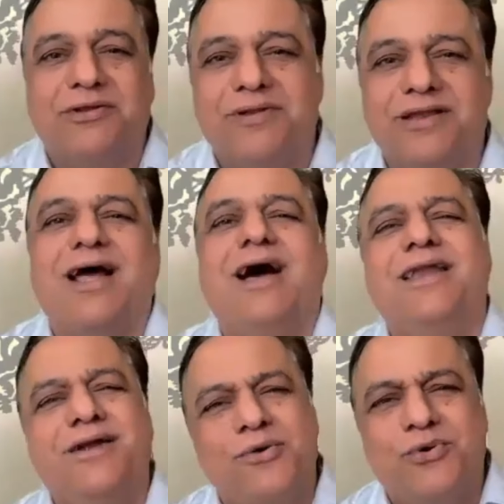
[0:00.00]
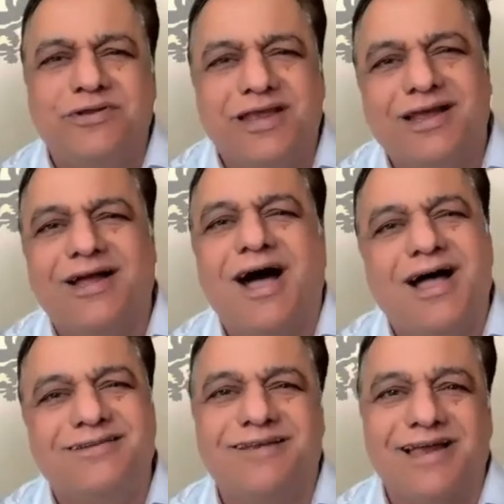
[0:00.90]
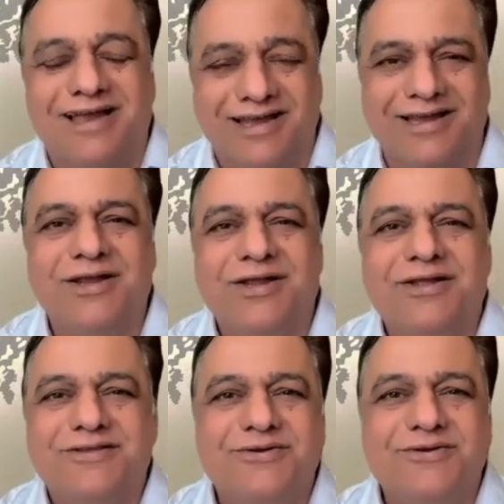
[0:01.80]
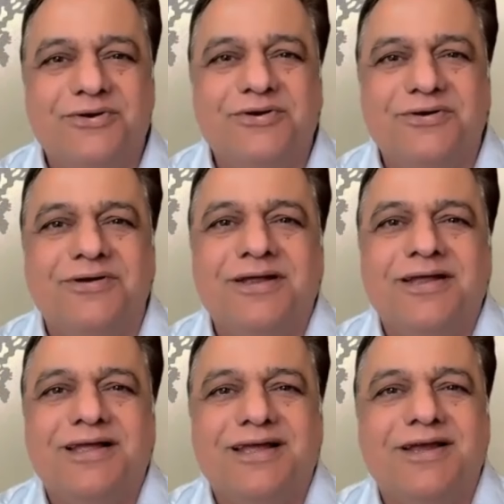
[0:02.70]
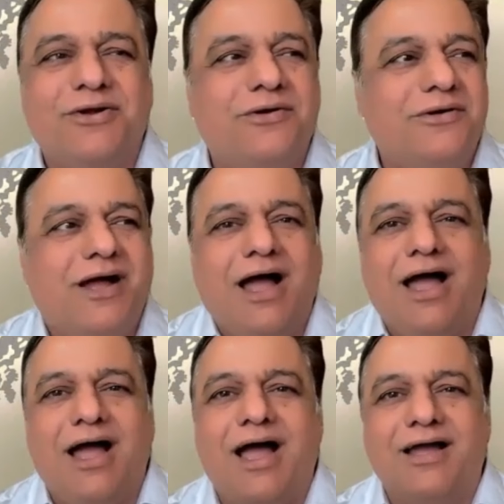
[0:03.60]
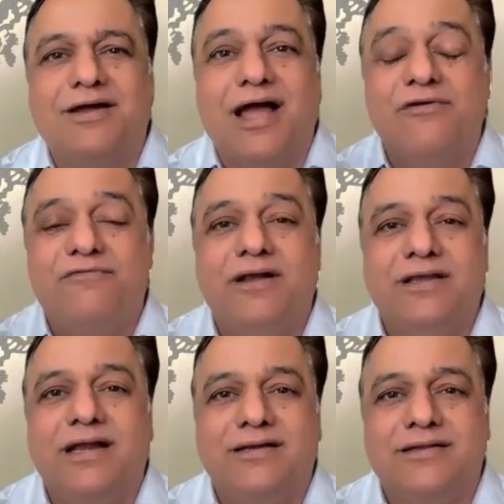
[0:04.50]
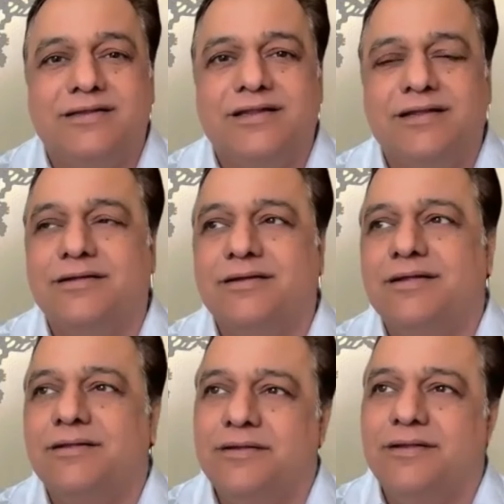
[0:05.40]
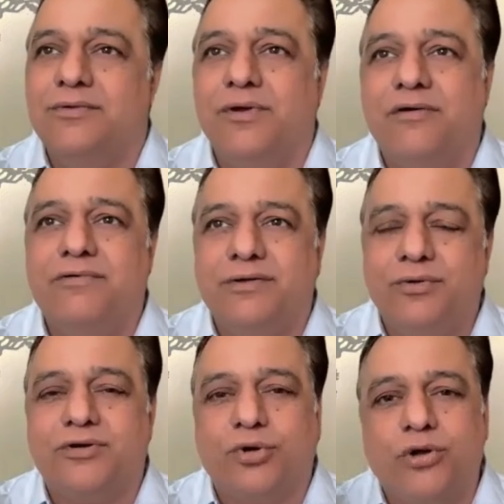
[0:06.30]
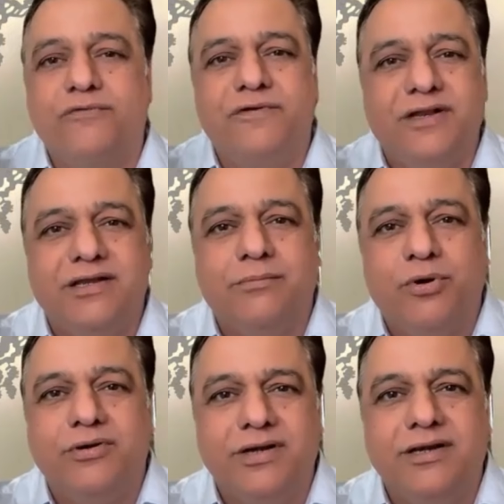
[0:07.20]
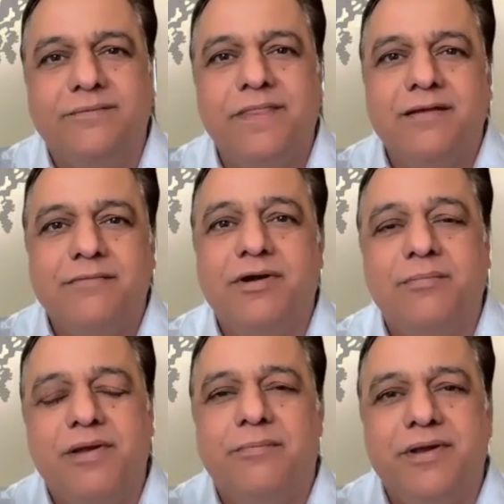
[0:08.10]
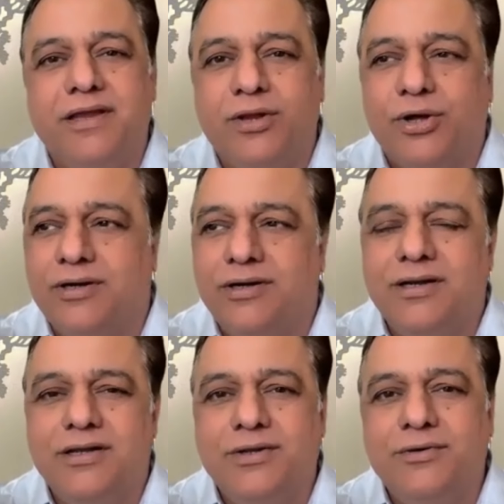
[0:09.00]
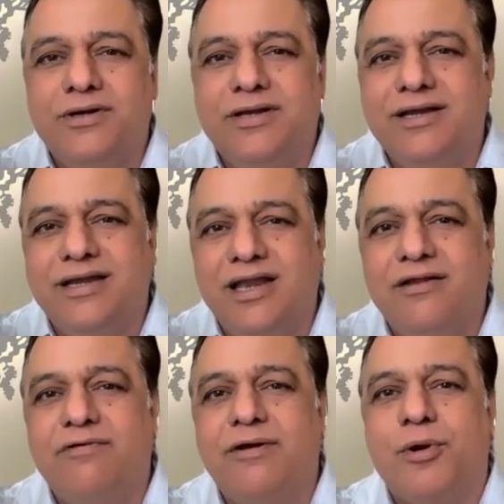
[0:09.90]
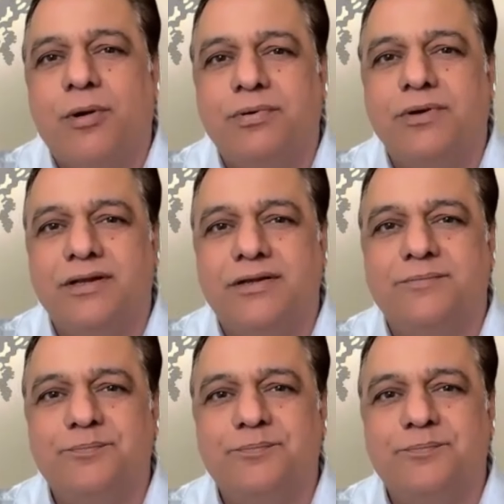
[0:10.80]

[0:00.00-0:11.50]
to the brother, "Arey, ho jayega, aa jayenge." So, you know, I felt that you are confident about it, but maybe you didn't deliver properly.